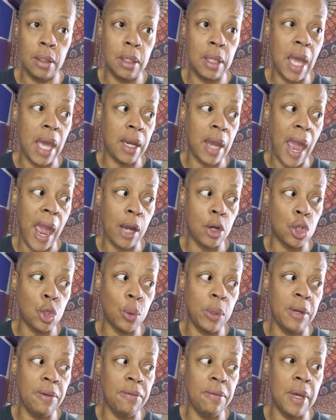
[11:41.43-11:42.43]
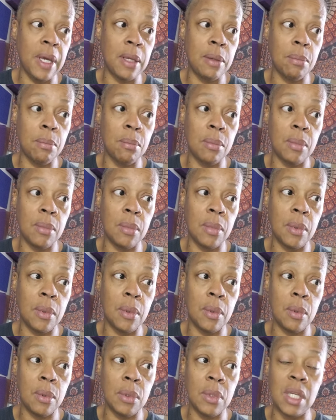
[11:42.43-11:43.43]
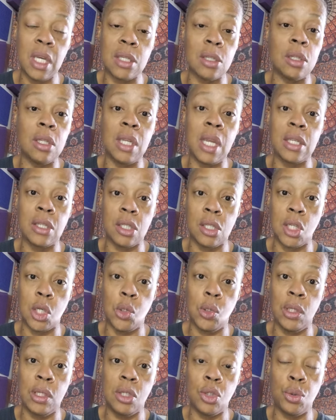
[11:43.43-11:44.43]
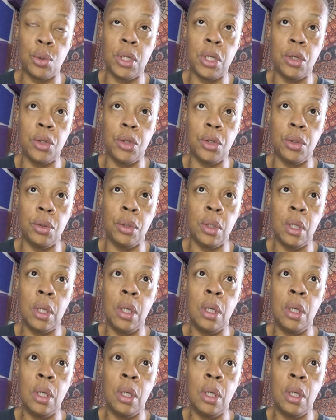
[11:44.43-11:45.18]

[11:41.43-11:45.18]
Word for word: That actual event doesn't necessarily trigger you,